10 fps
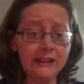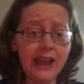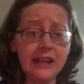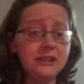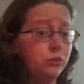They
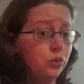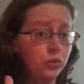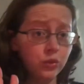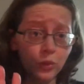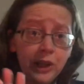had
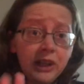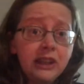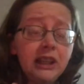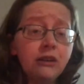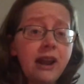some
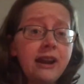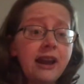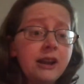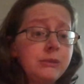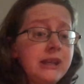really great
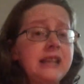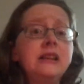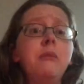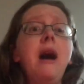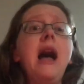items at
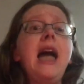some